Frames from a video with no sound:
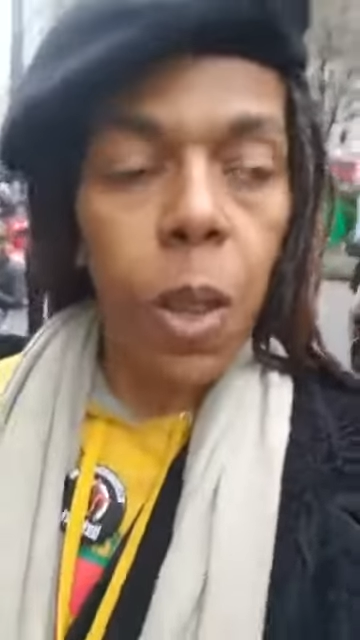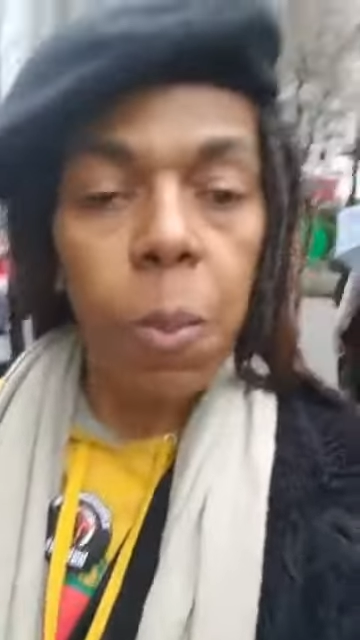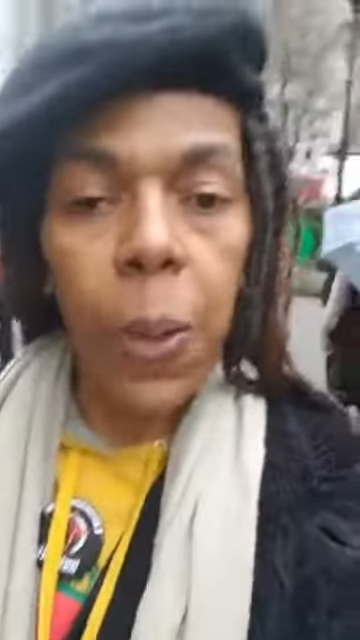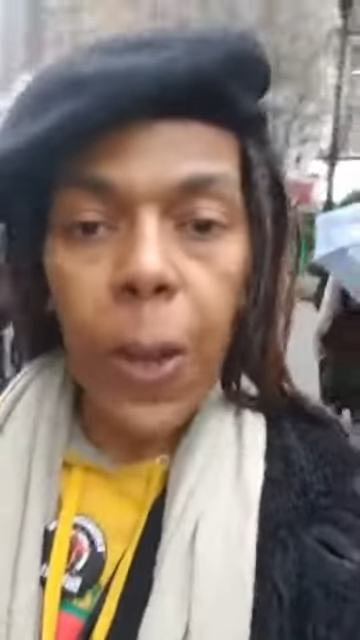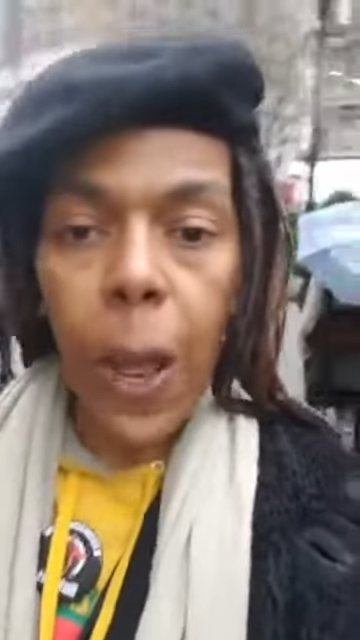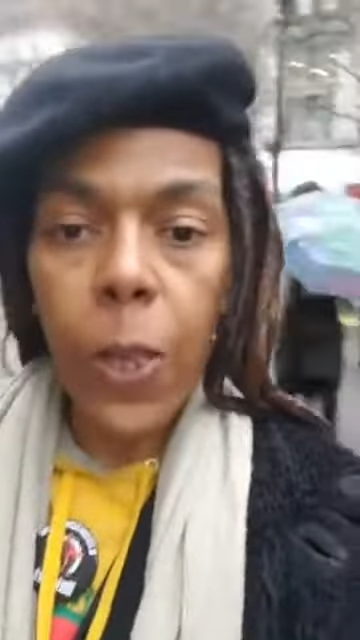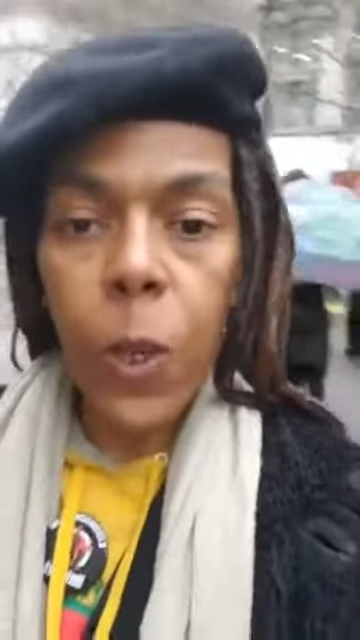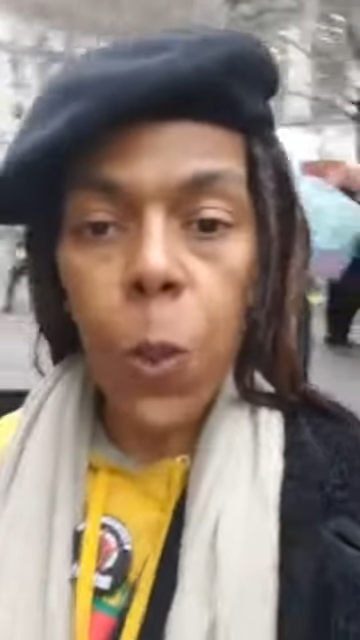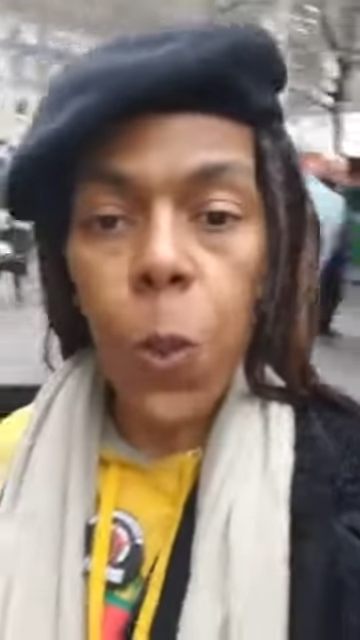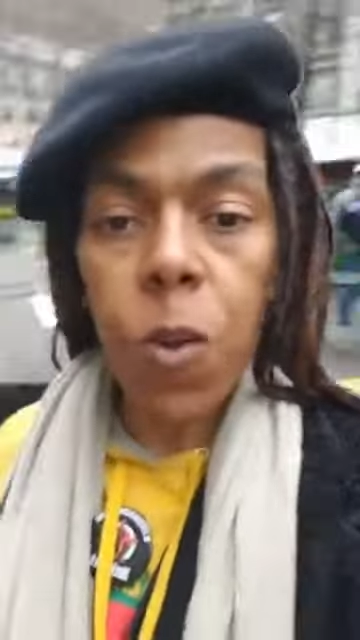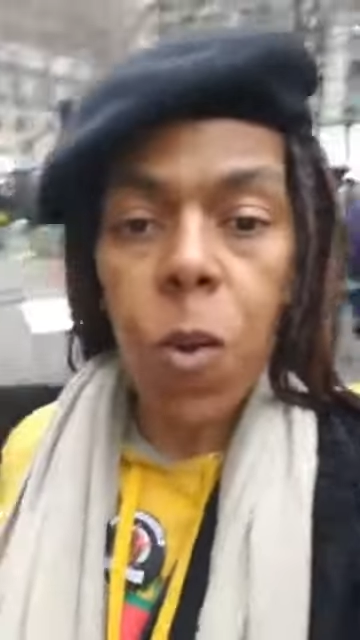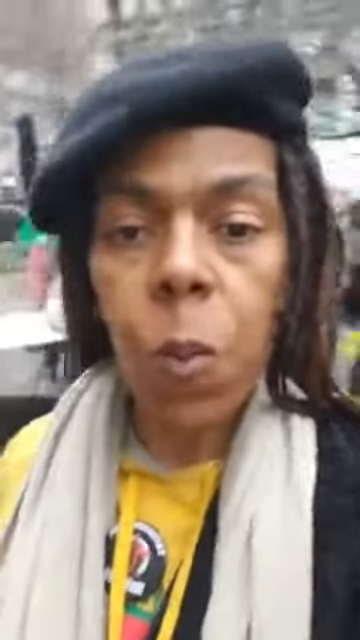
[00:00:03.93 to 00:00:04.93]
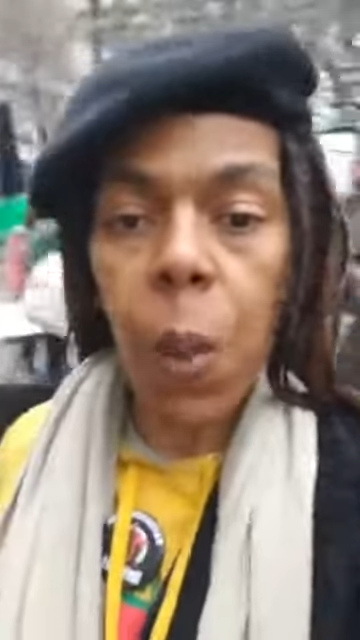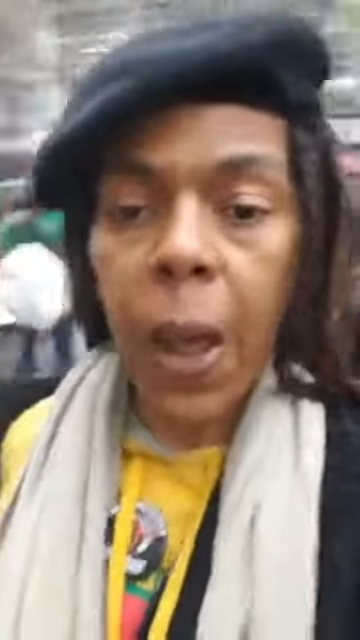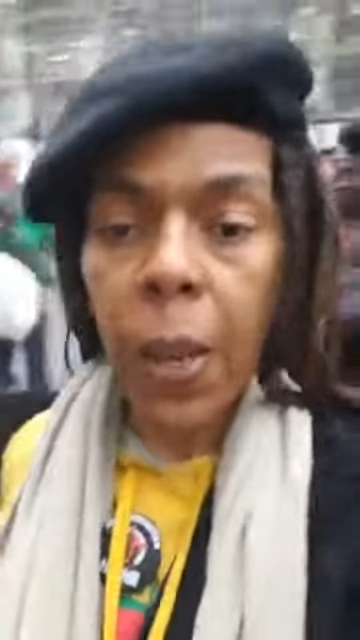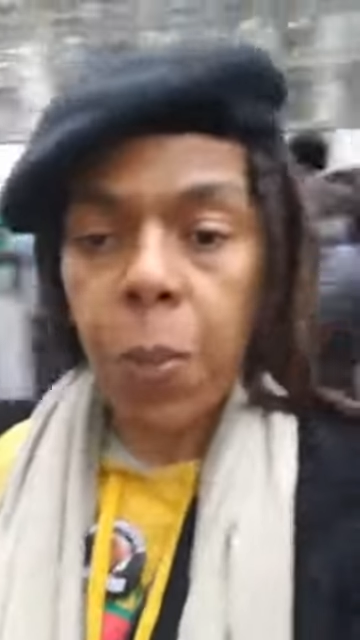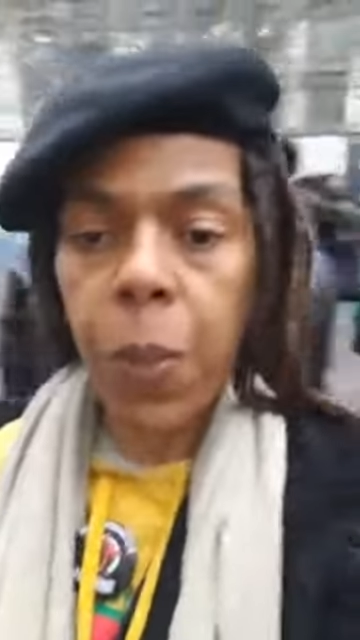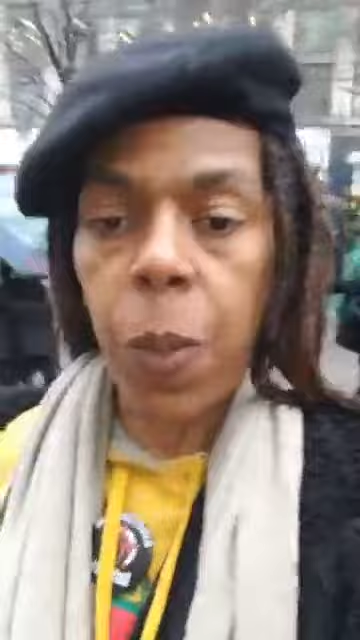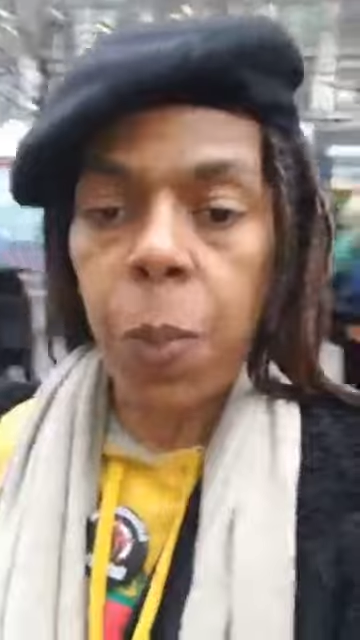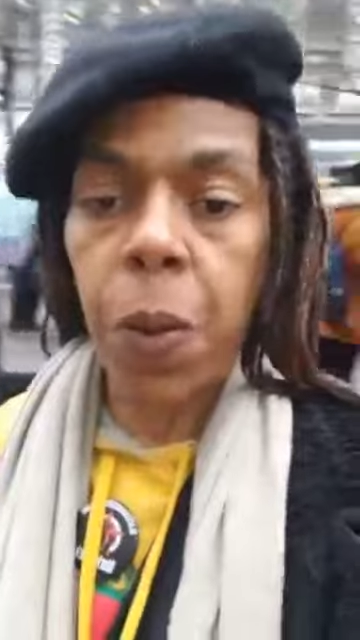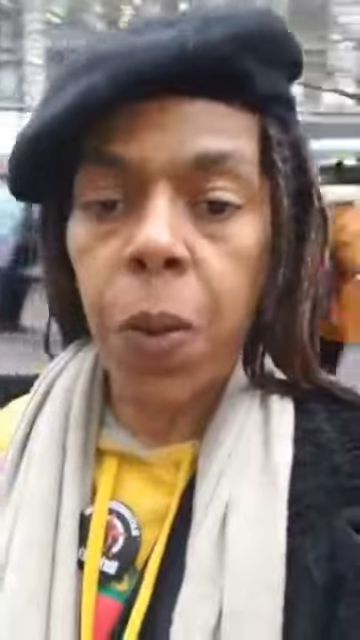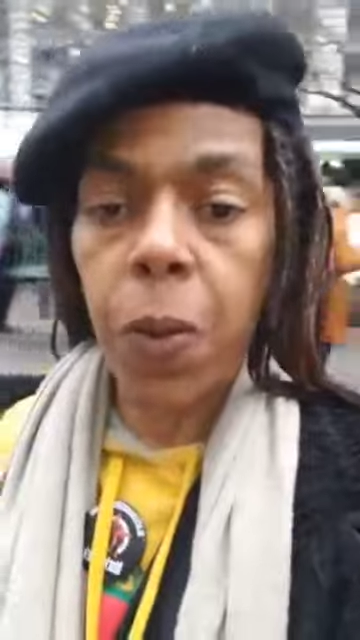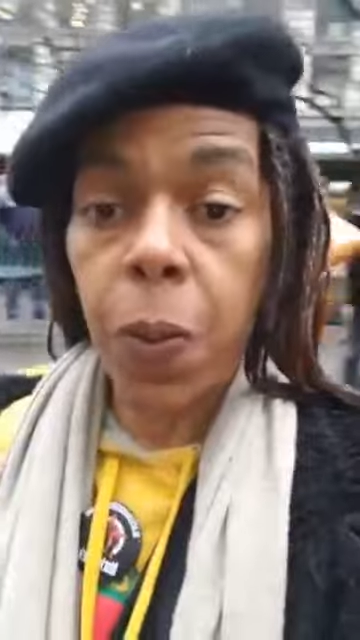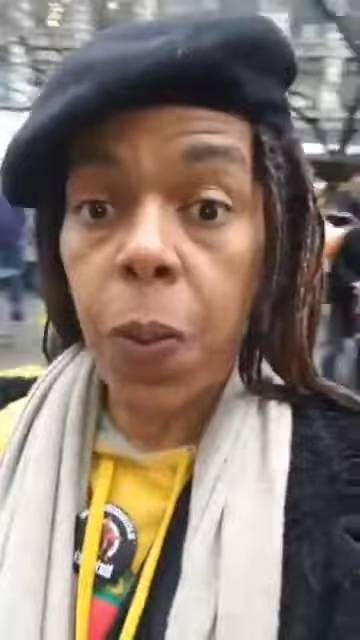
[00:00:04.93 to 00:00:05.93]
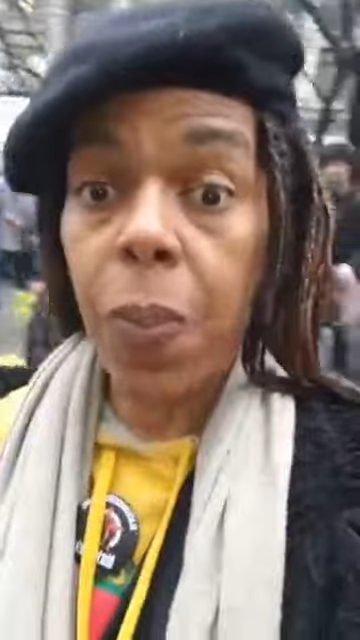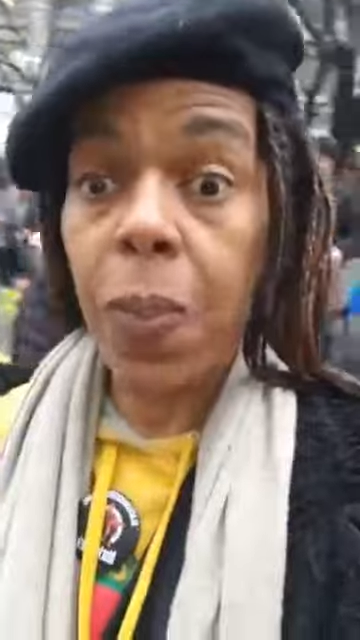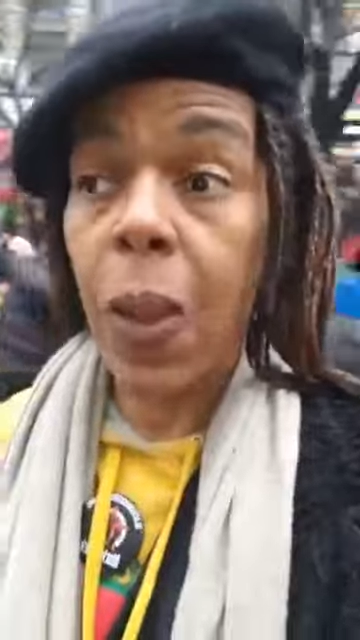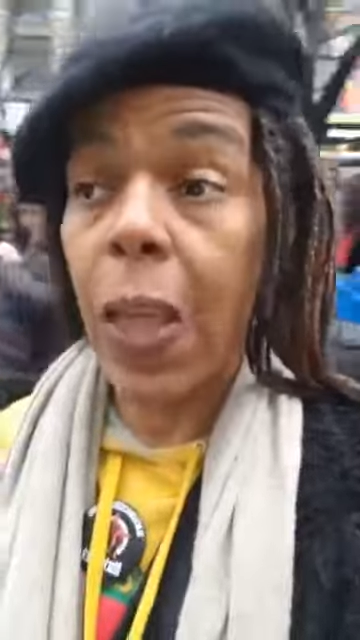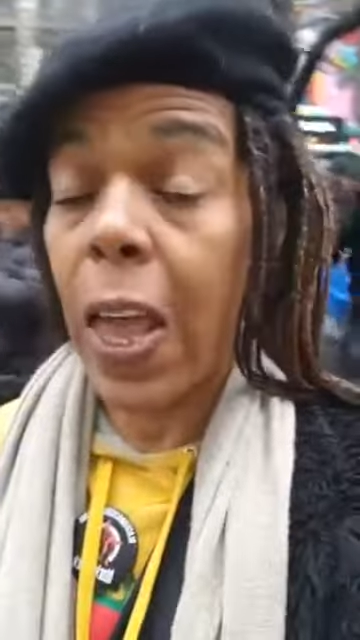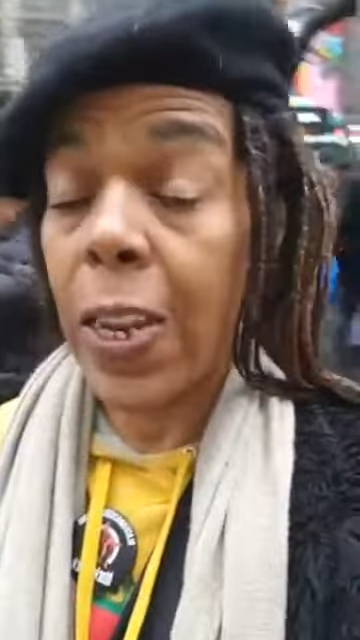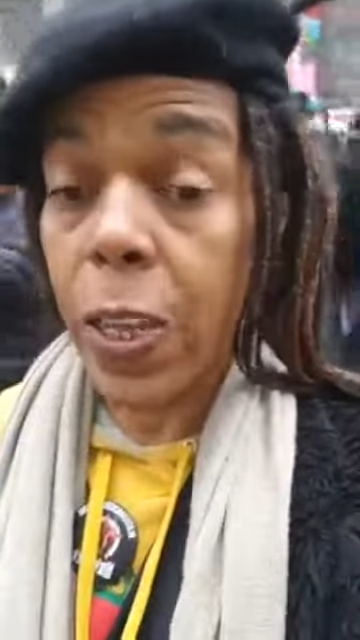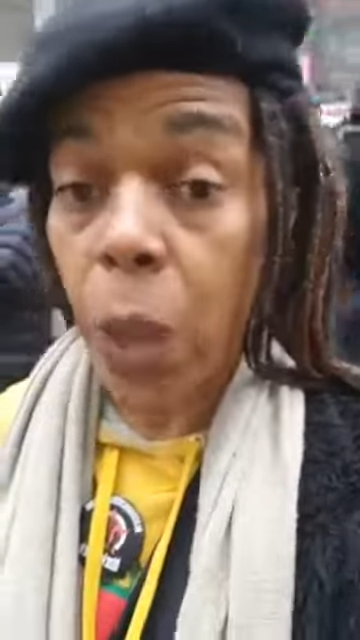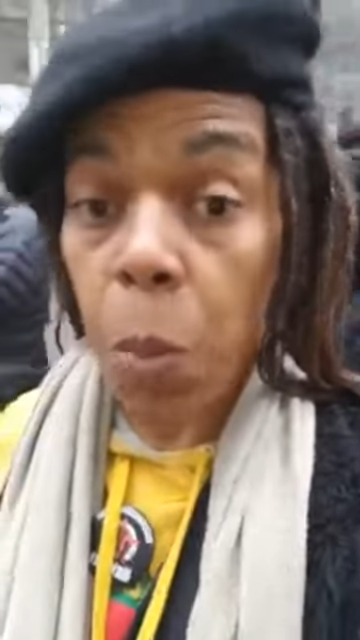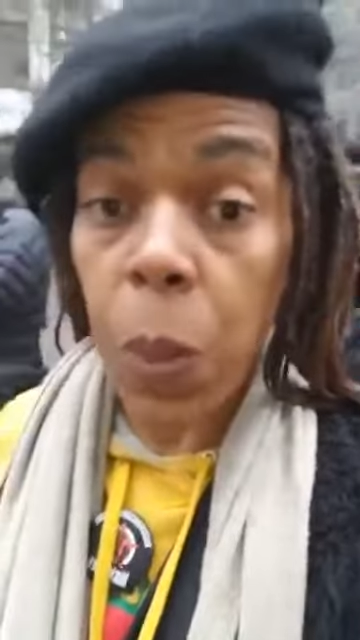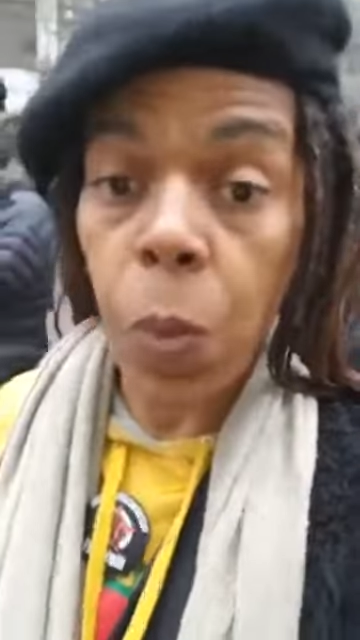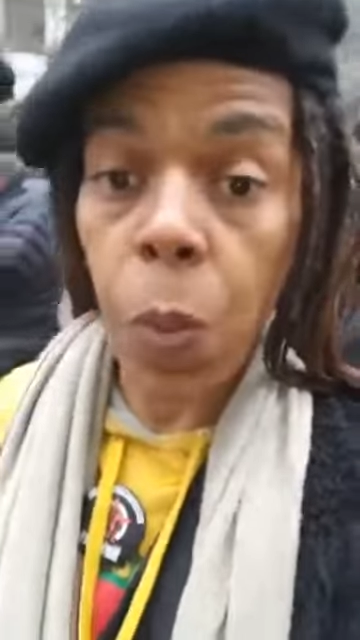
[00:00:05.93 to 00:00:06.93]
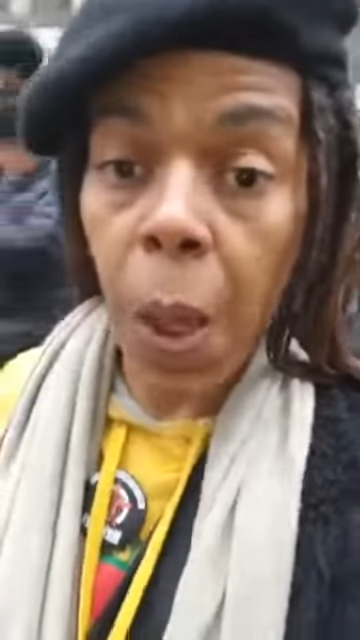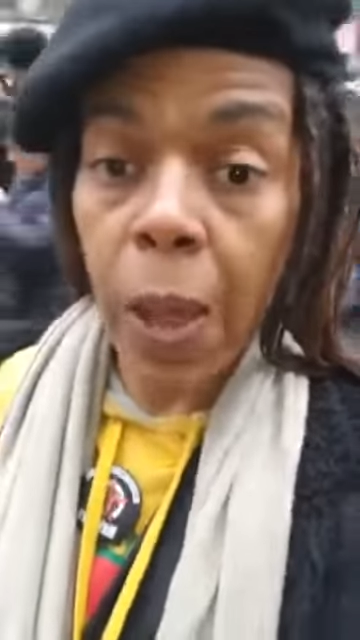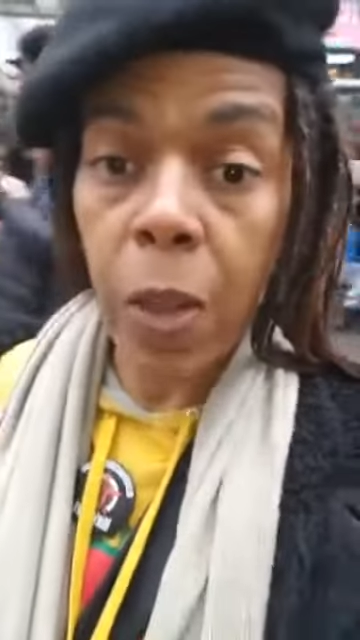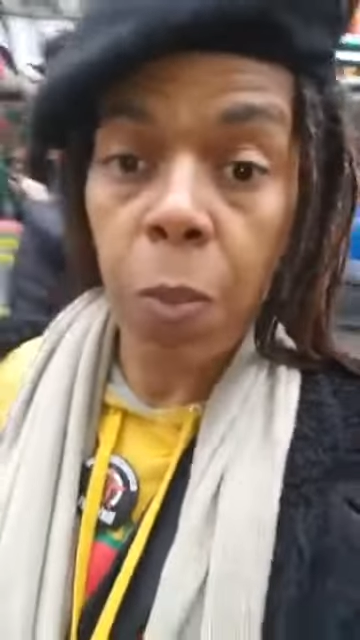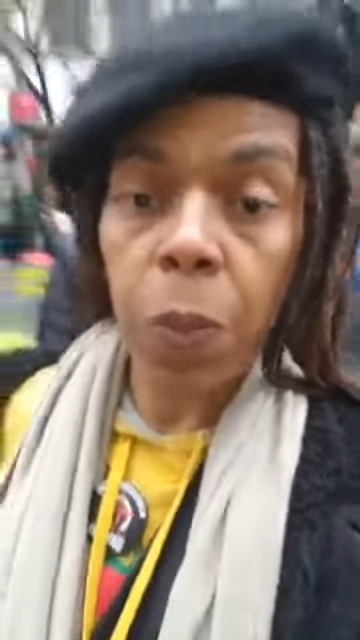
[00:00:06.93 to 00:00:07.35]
But I just want to remind people, and somebody reminded